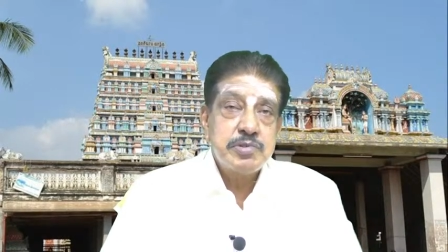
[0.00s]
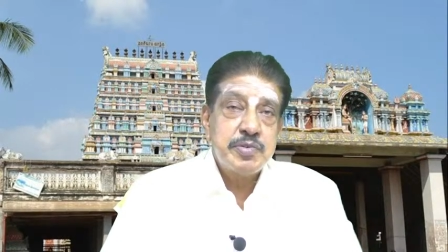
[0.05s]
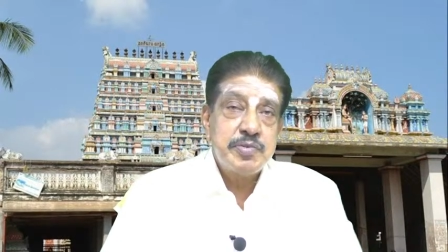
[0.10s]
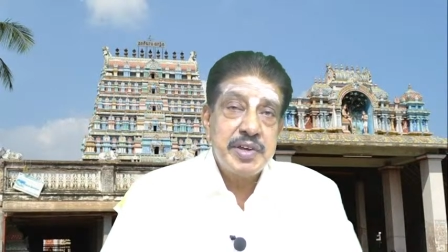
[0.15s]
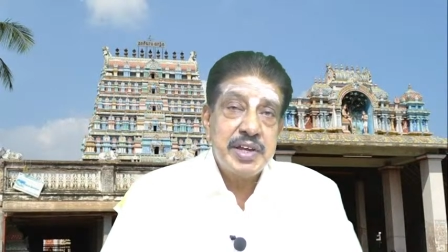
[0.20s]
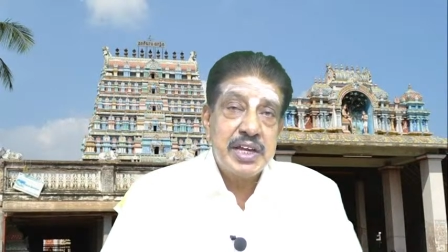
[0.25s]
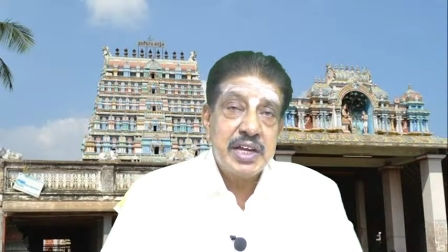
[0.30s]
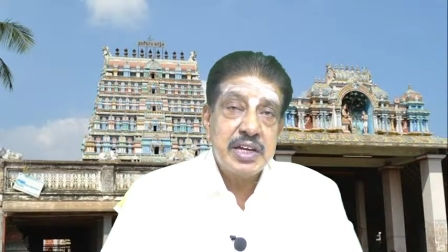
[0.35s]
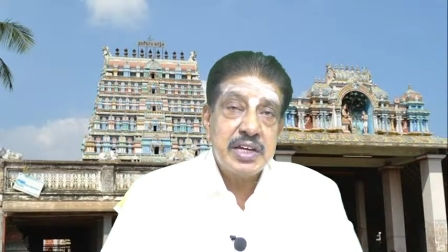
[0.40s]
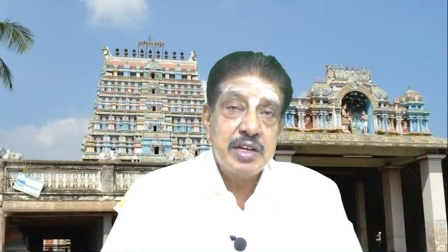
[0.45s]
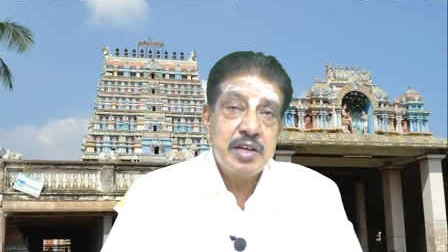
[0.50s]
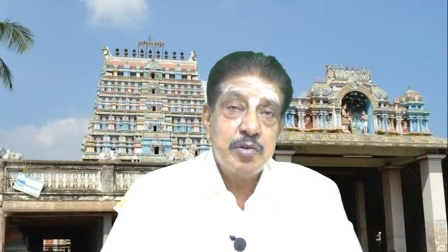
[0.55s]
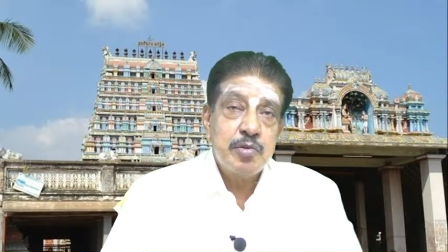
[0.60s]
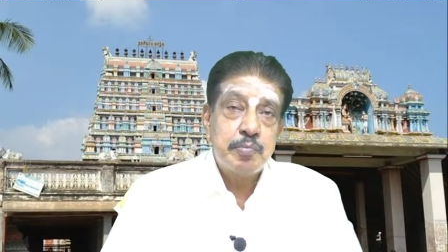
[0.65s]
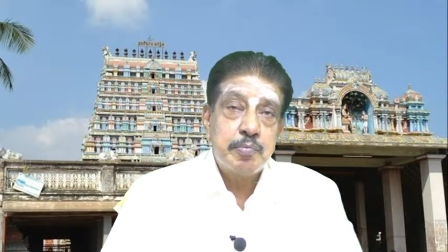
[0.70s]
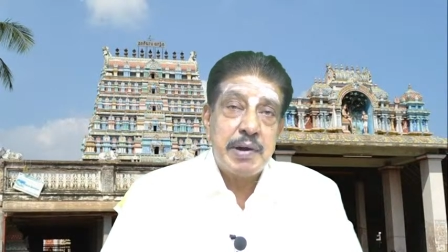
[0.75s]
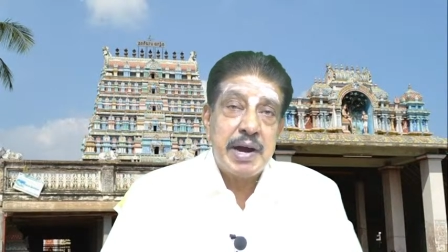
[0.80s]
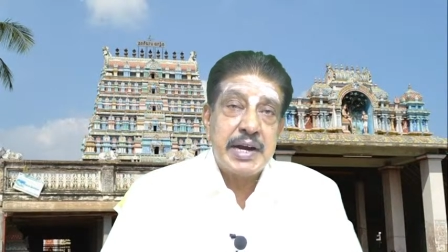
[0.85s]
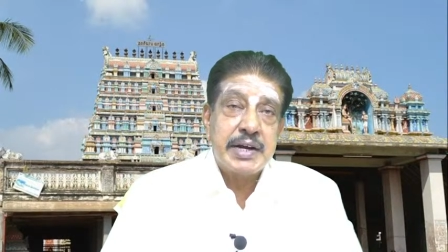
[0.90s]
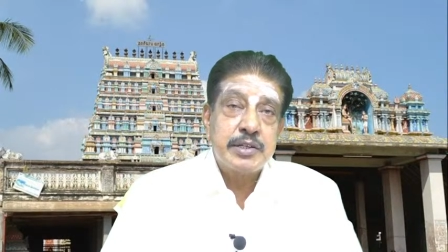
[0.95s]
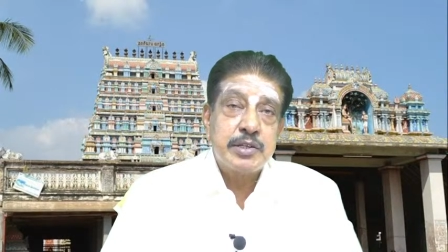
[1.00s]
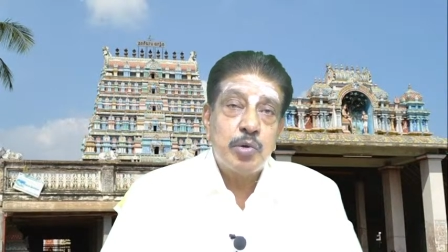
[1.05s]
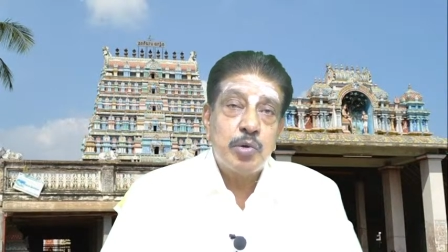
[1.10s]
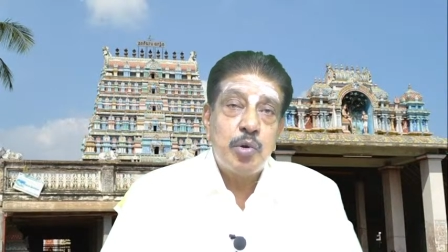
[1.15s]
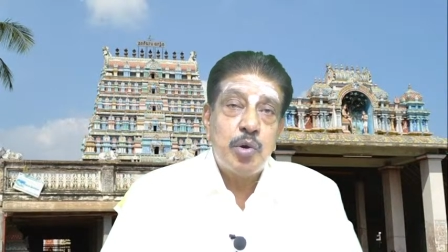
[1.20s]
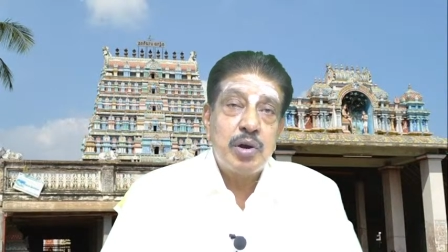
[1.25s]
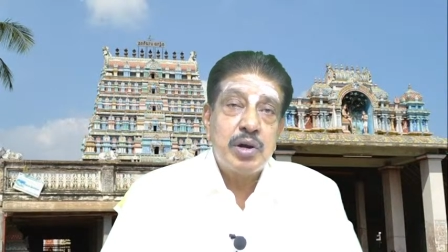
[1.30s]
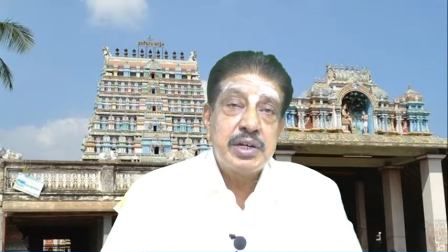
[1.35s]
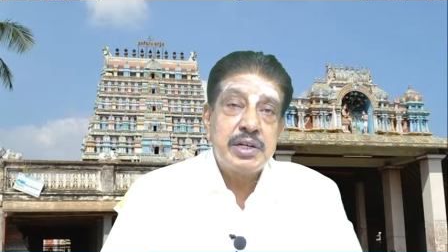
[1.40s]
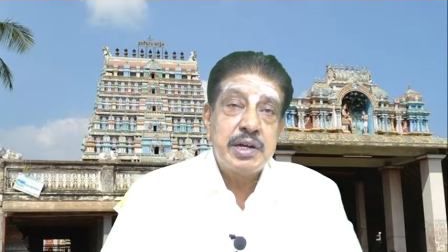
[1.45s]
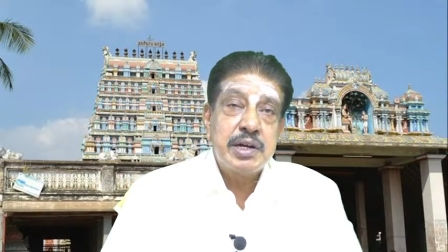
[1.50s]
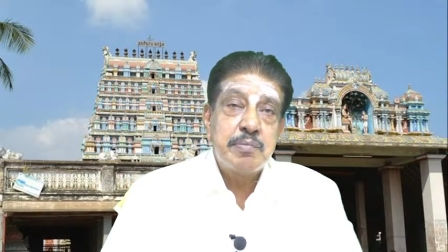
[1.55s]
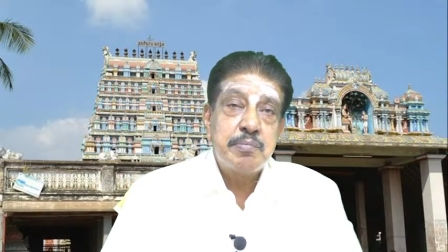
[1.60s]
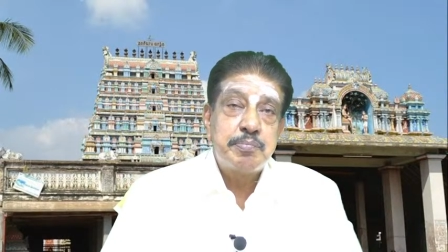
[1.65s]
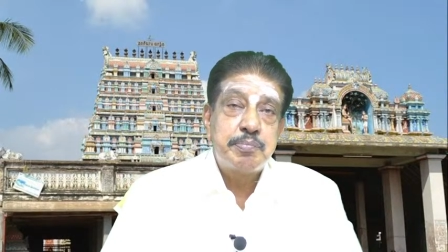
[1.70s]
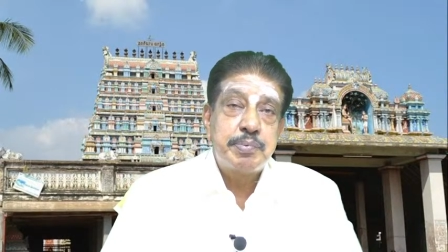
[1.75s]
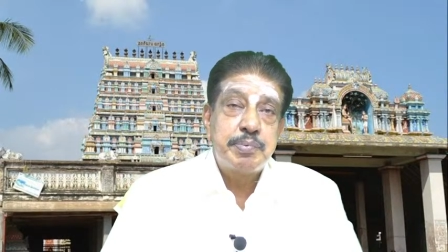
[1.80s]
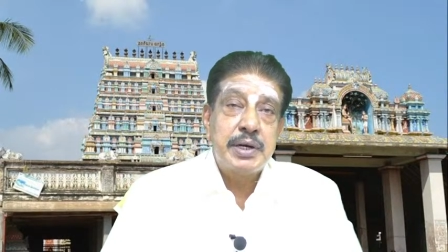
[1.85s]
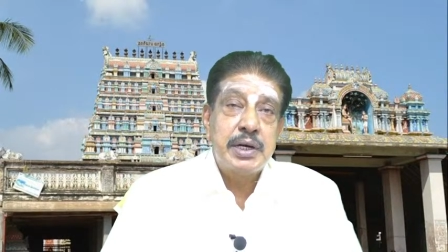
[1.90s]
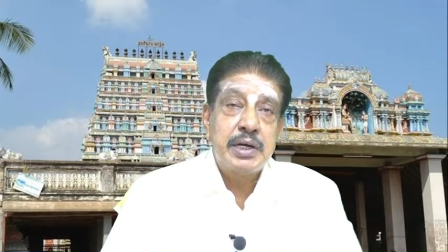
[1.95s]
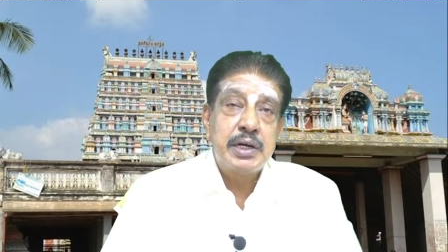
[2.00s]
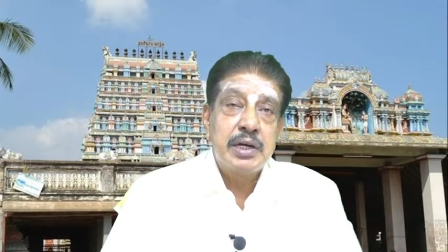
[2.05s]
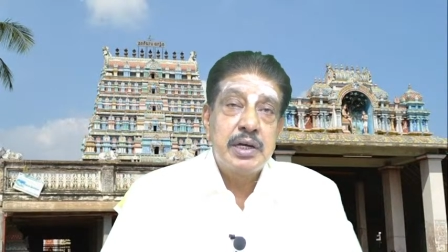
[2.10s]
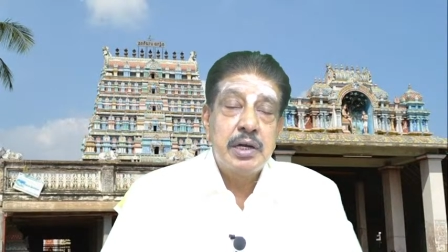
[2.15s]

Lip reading: we can give. But the whole temple